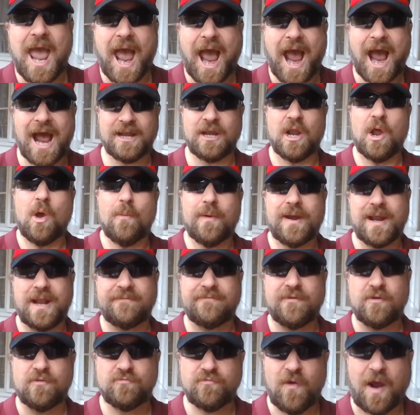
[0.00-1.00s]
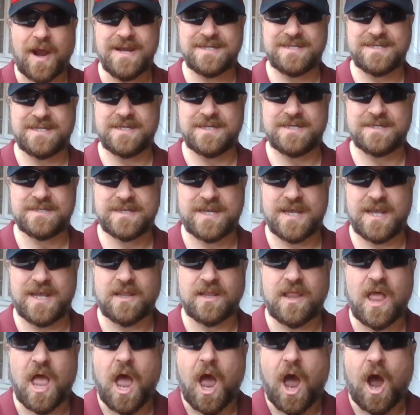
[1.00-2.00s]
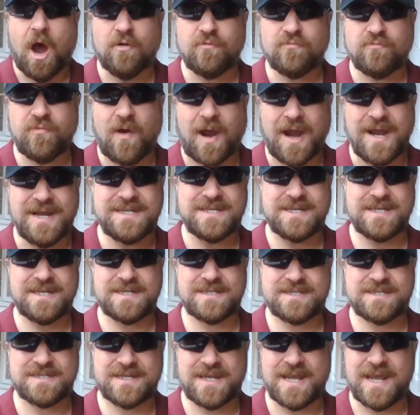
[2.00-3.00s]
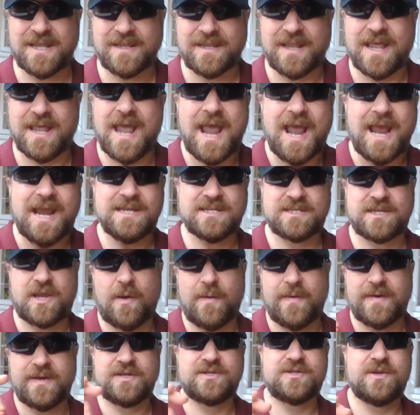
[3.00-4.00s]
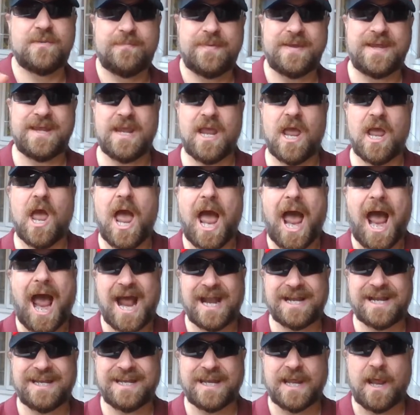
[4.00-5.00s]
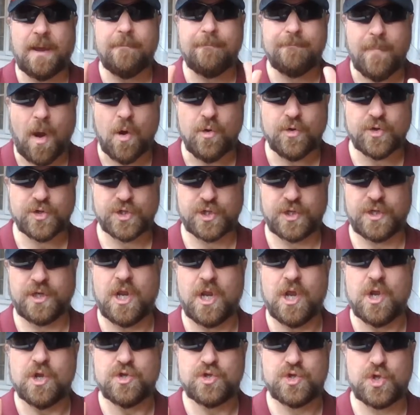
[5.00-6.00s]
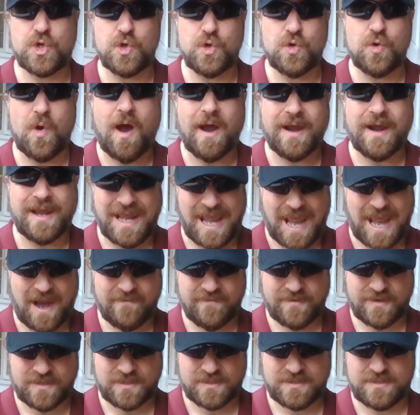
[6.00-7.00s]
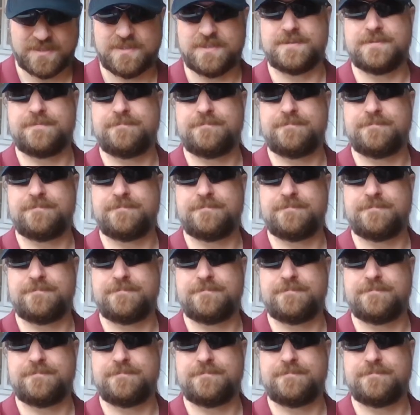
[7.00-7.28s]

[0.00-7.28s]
And we're going to have a writing skill. Our writing skill is going to be adding emotion to our characters.